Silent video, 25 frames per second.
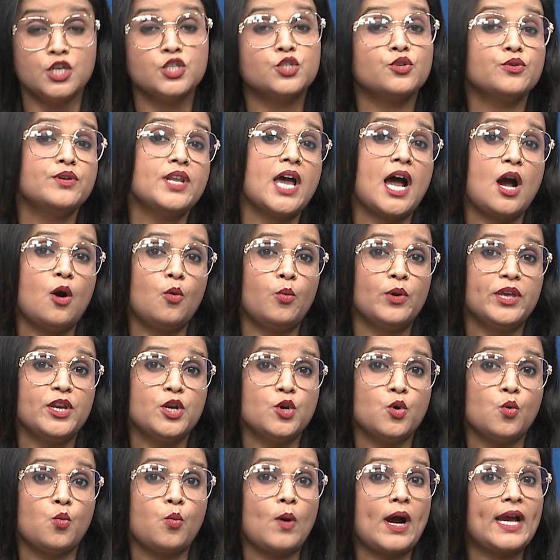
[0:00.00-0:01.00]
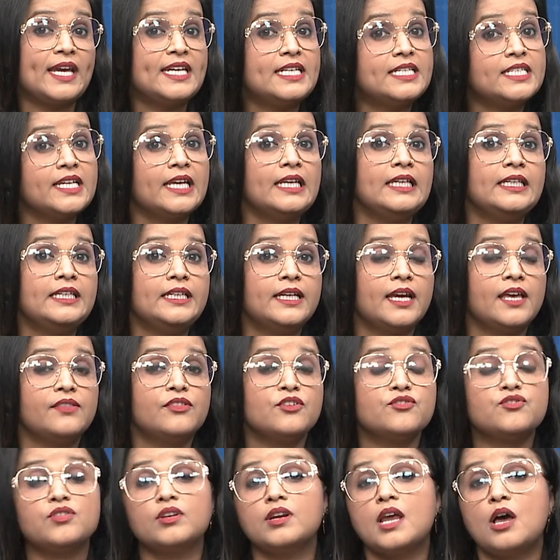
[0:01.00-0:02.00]
So now we know why Delhi and
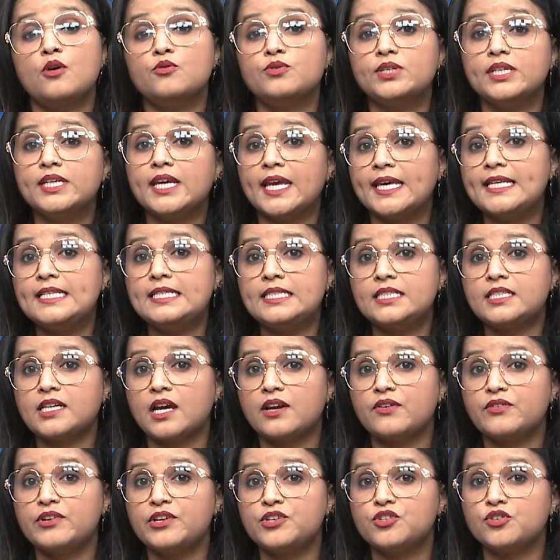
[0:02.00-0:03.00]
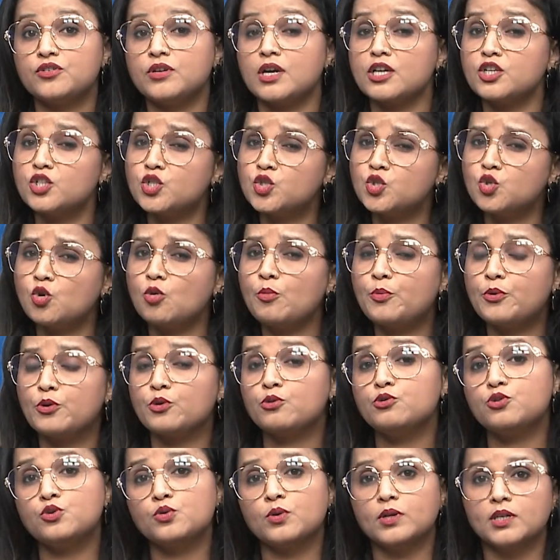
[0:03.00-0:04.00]
the surrounding NCR region are so
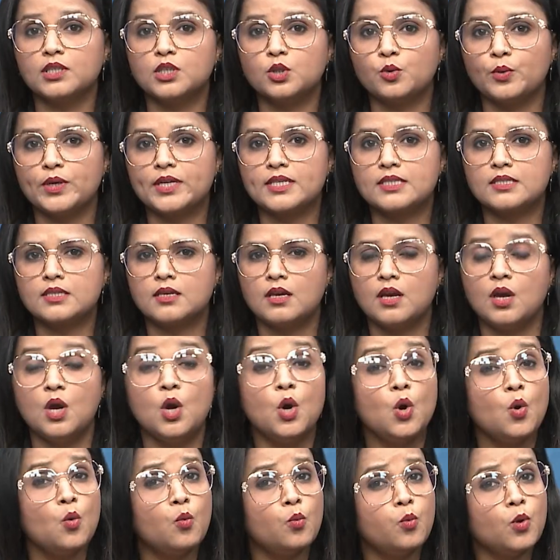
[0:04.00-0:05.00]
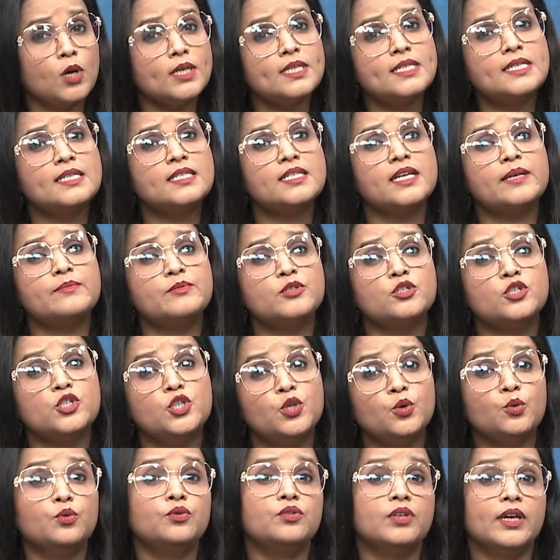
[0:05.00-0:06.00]
prone to earthquakes. What steps
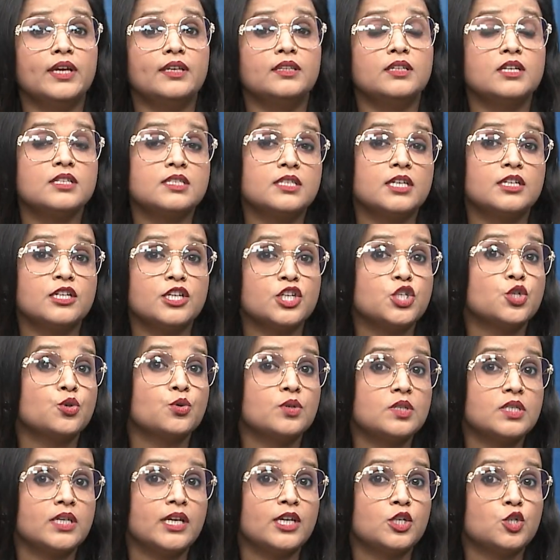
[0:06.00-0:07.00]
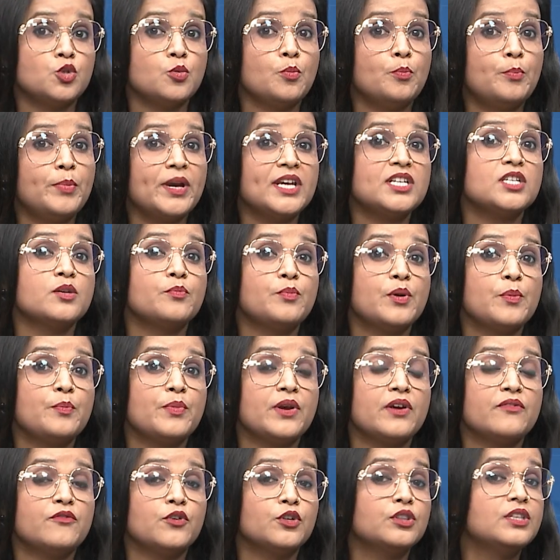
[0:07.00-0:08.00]
you think the city should take to better
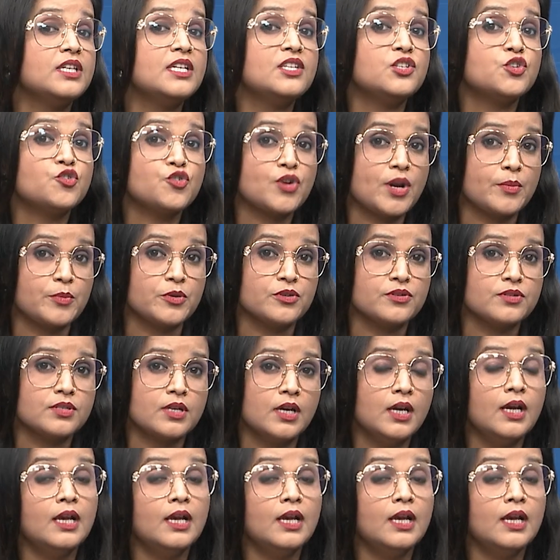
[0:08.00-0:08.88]
prepare for these tremors?